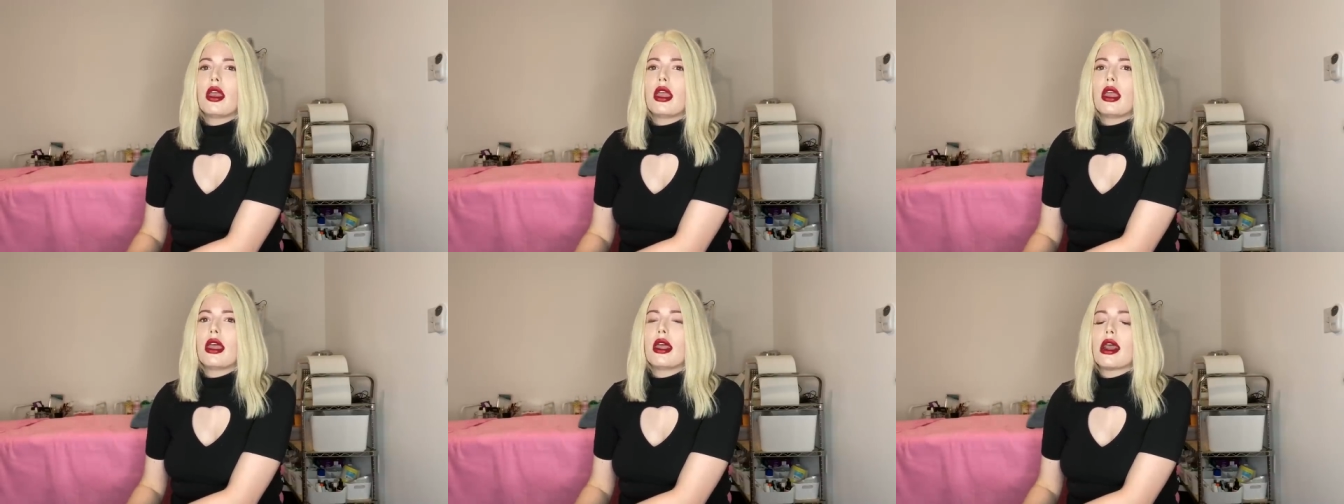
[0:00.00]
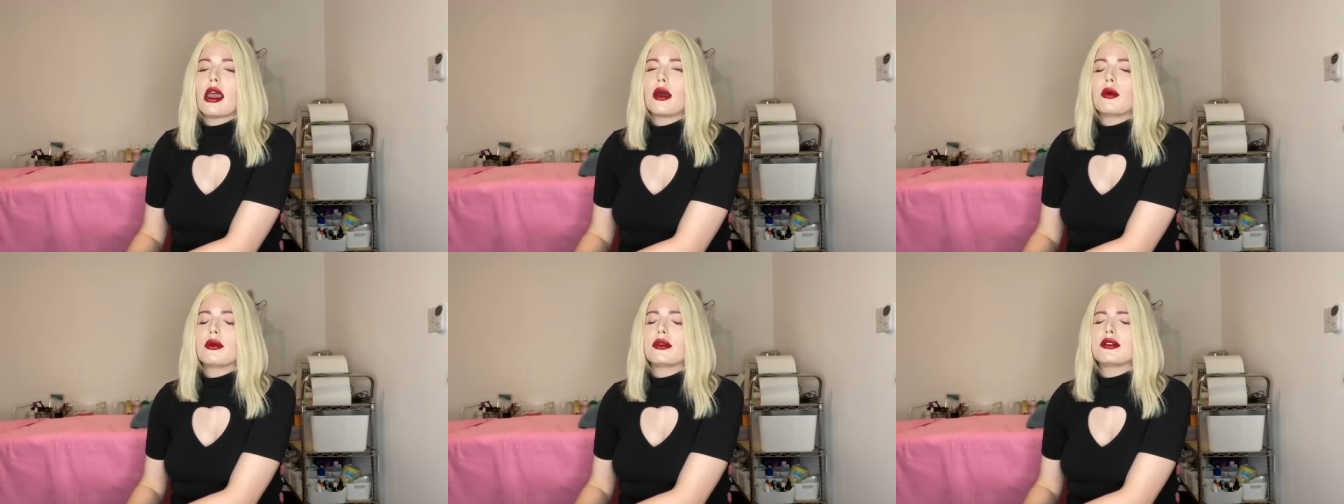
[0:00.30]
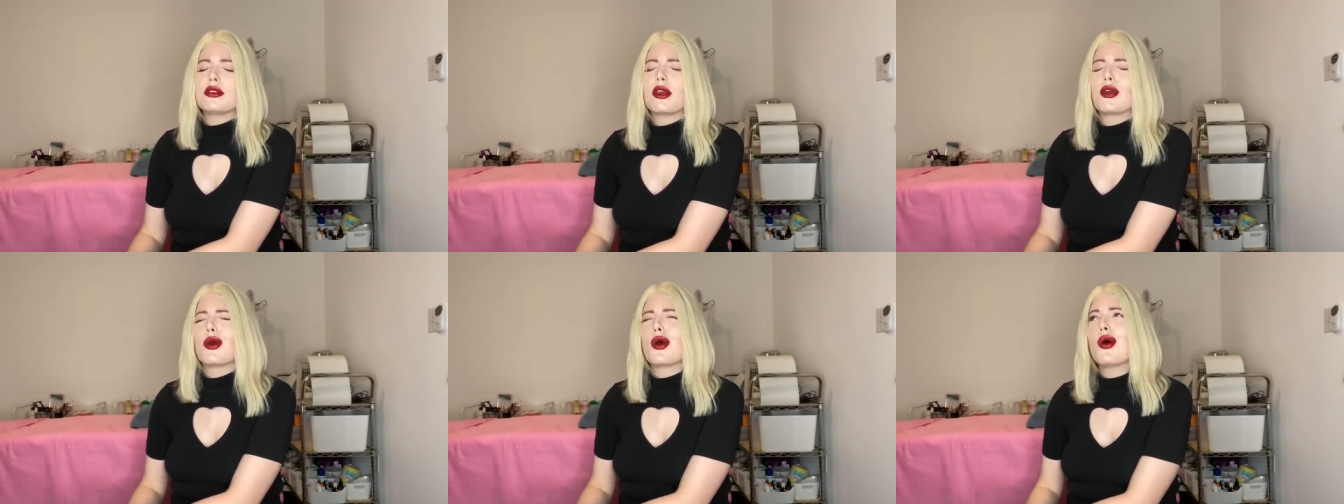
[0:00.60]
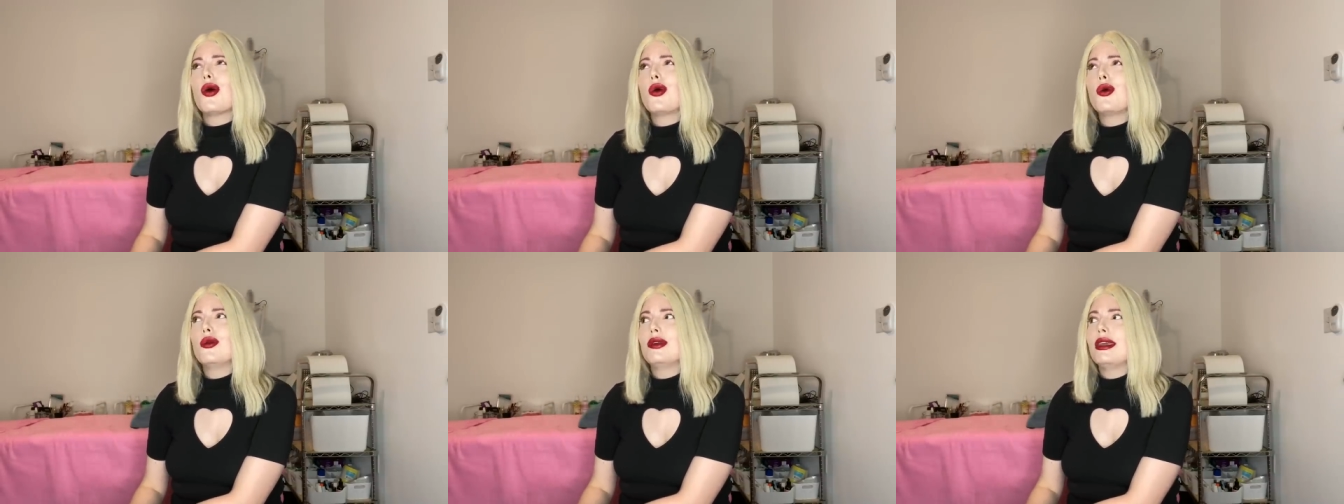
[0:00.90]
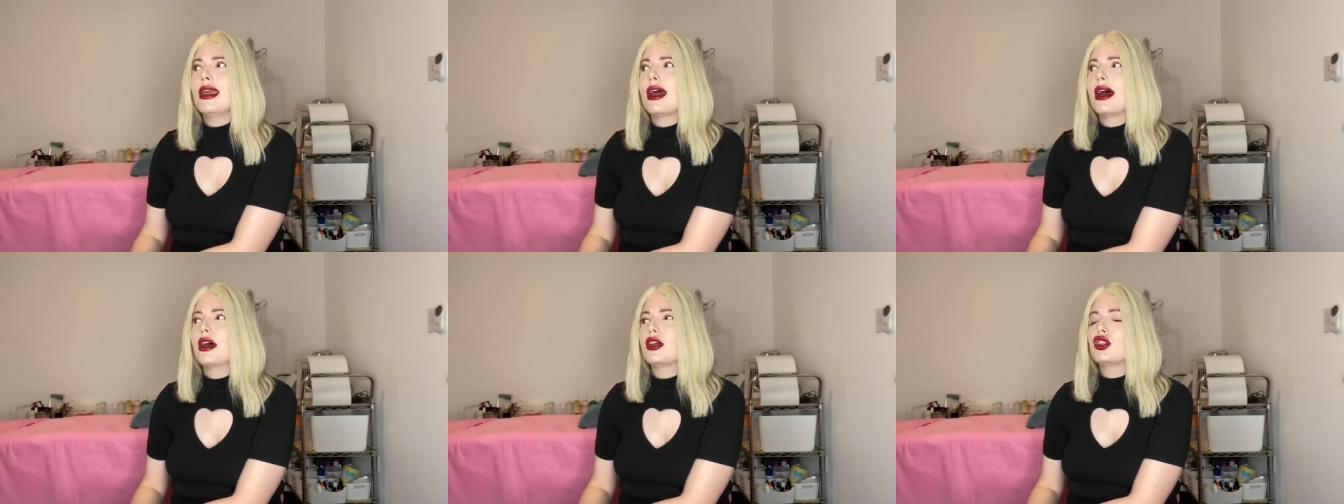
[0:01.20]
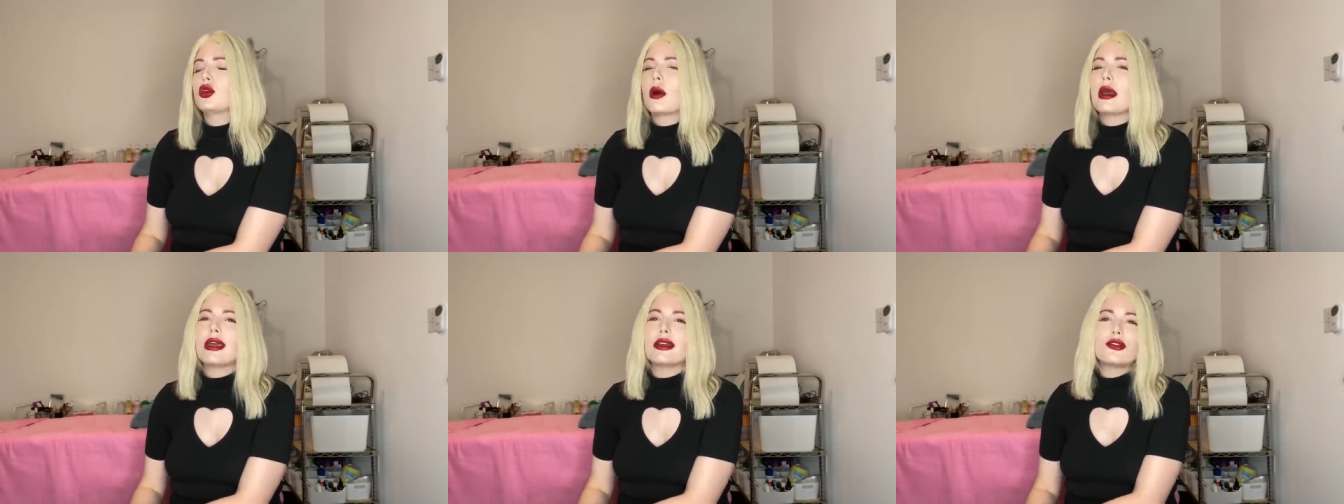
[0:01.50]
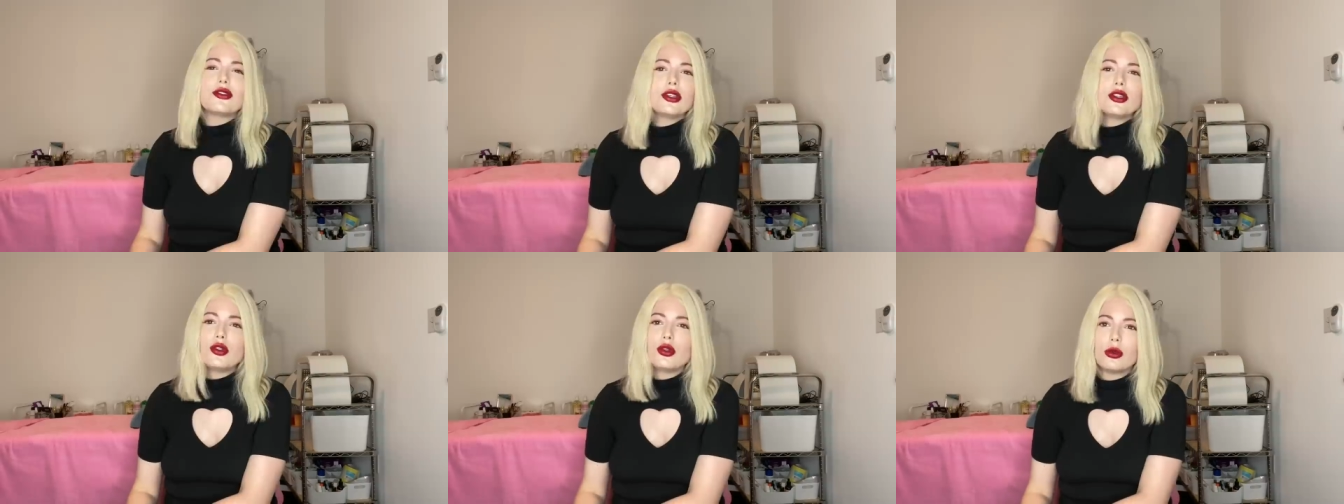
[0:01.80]
And I was like, oh yeah. So I
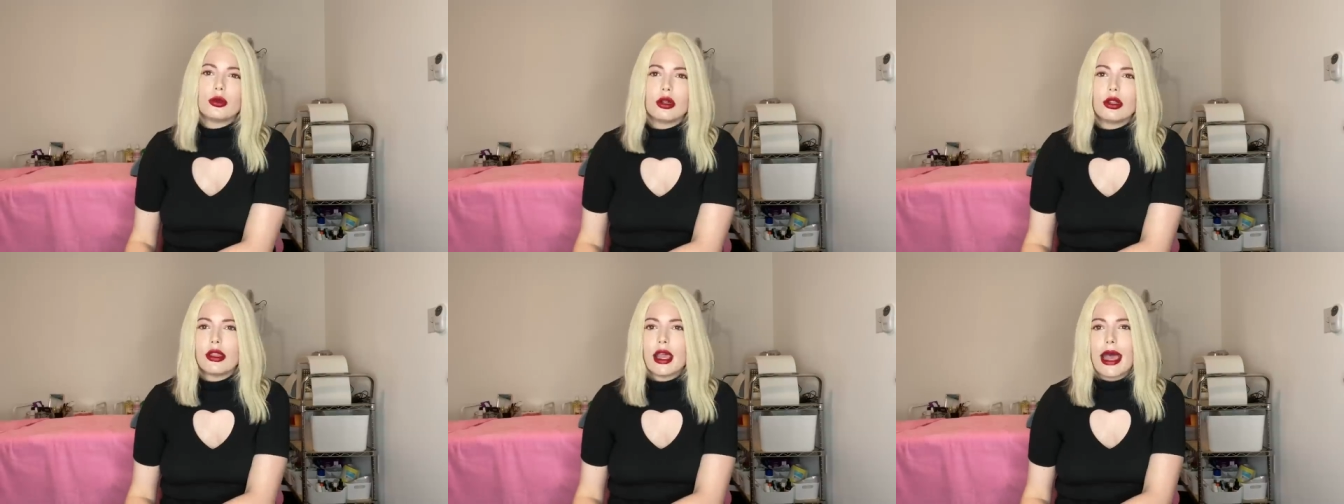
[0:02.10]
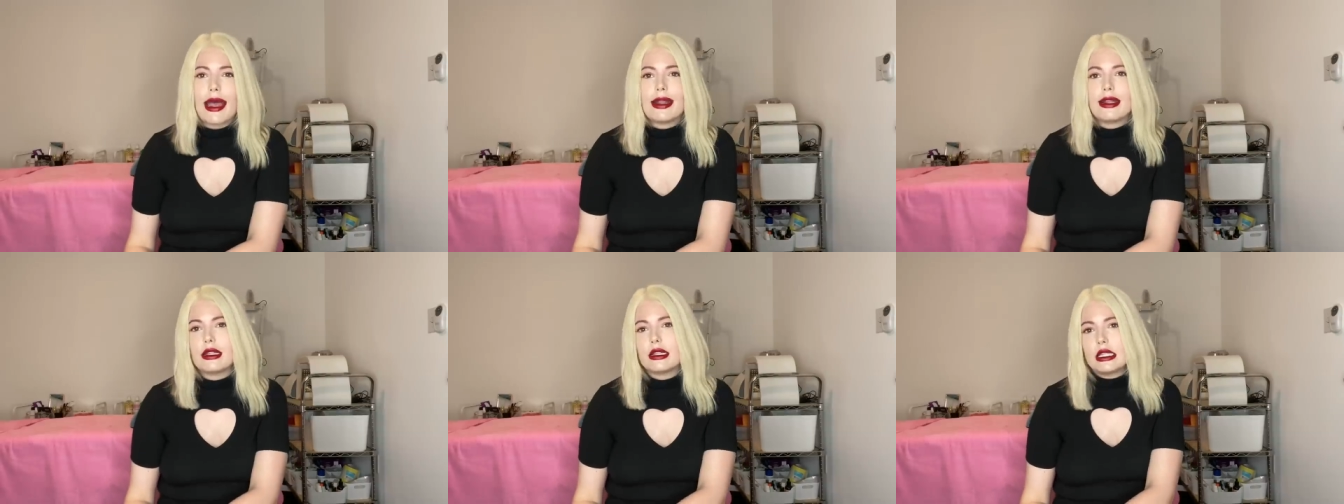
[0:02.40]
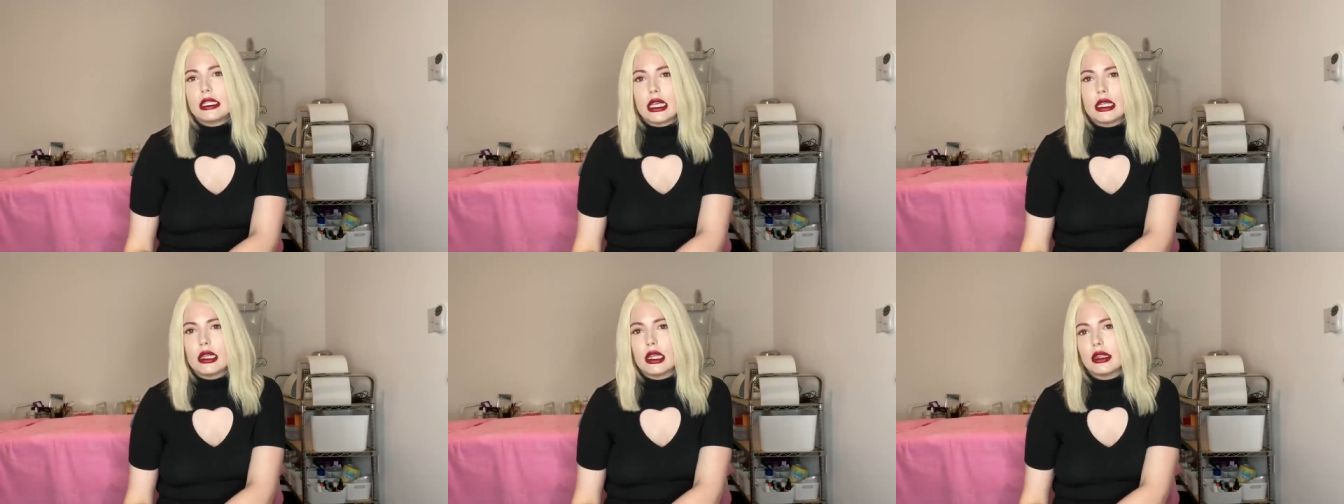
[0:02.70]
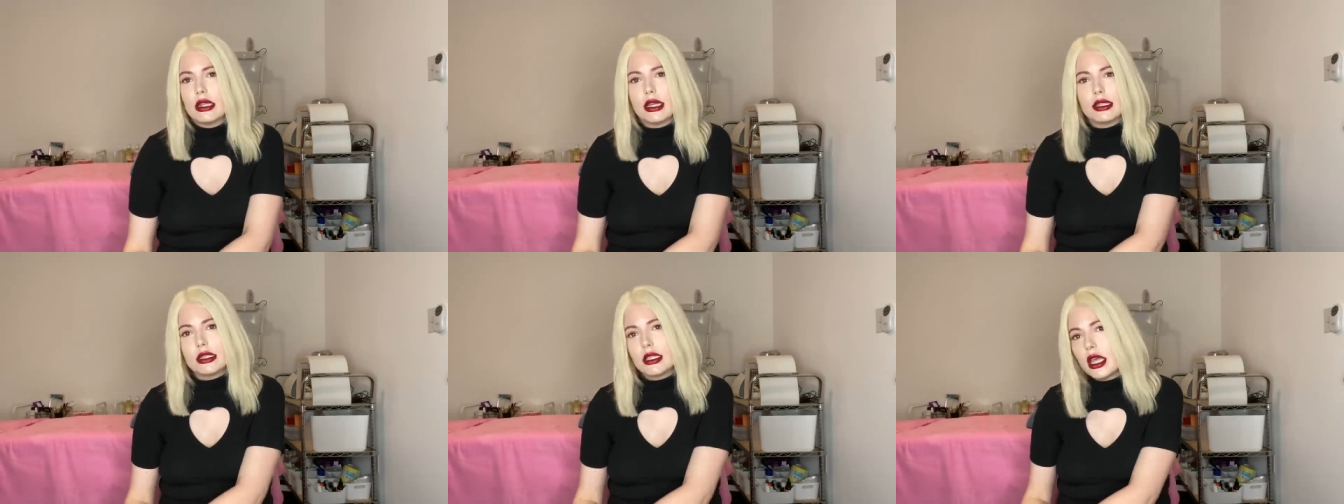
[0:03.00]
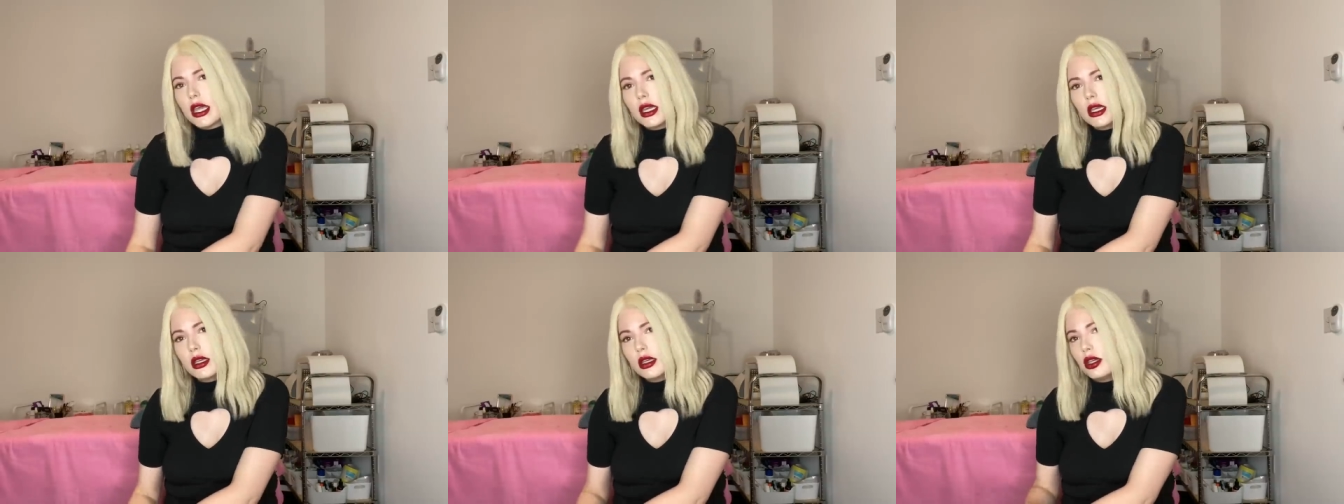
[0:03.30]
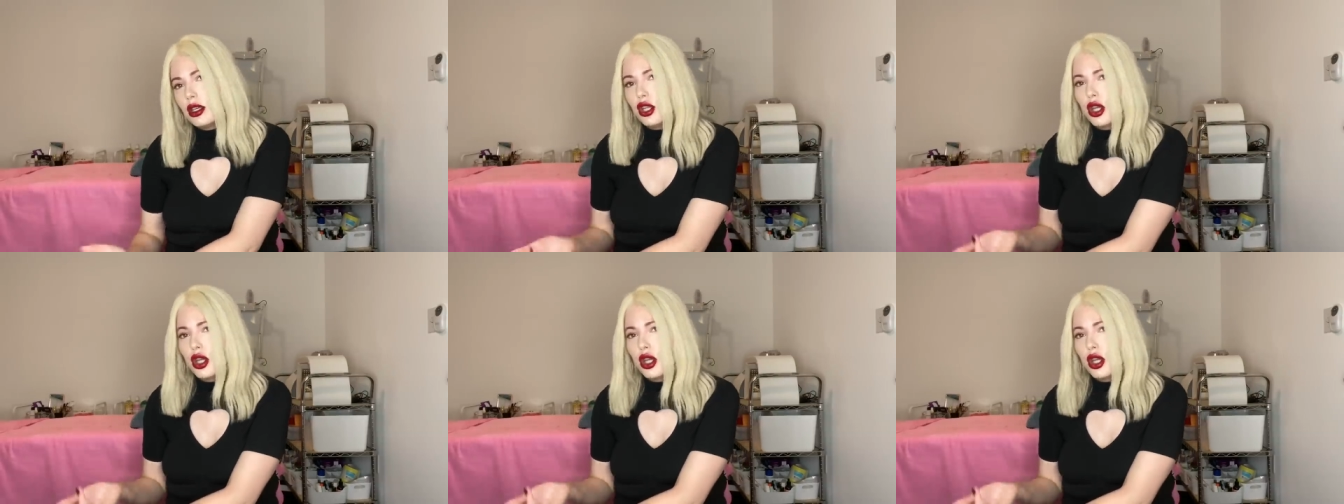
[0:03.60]
actually Googled that and it said that that's like, you